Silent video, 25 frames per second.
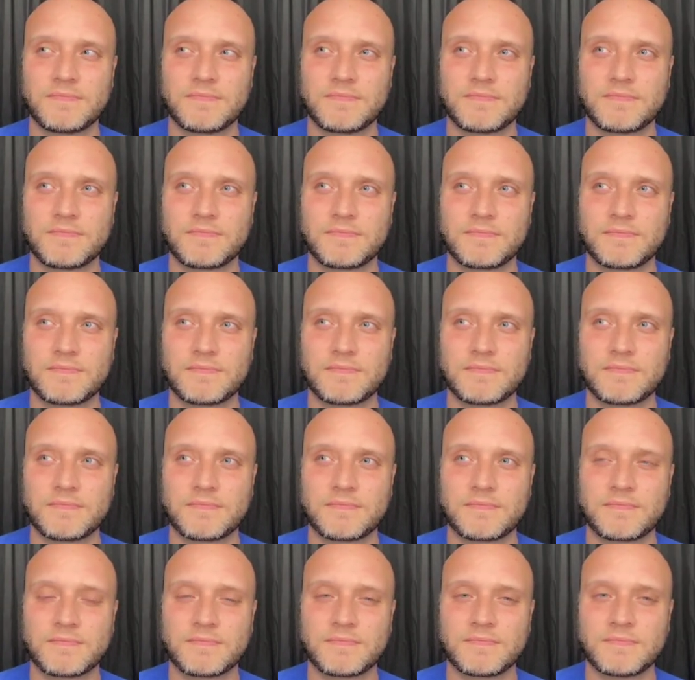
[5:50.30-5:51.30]

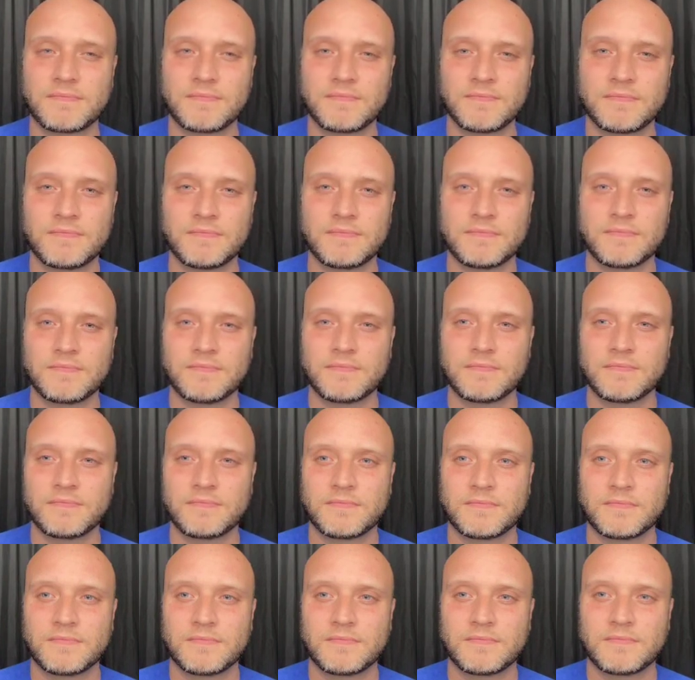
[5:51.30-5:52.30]

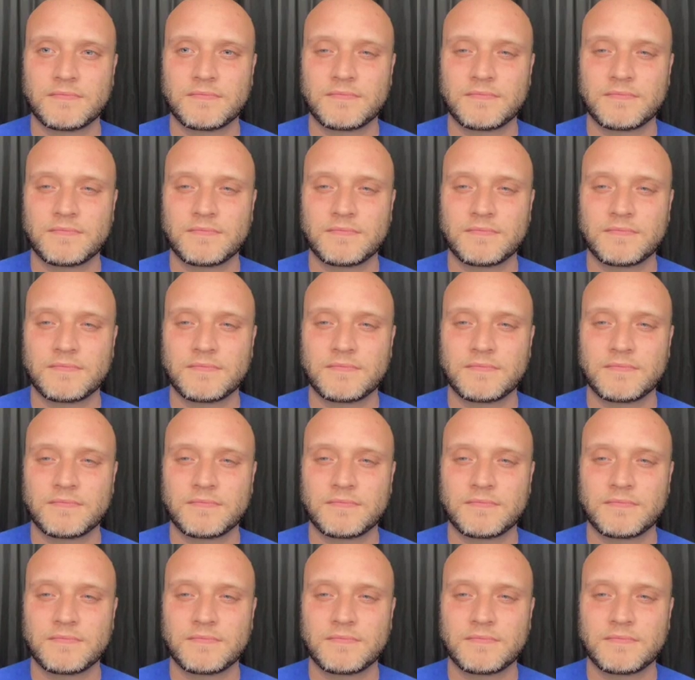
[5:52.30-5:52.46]
[no speech]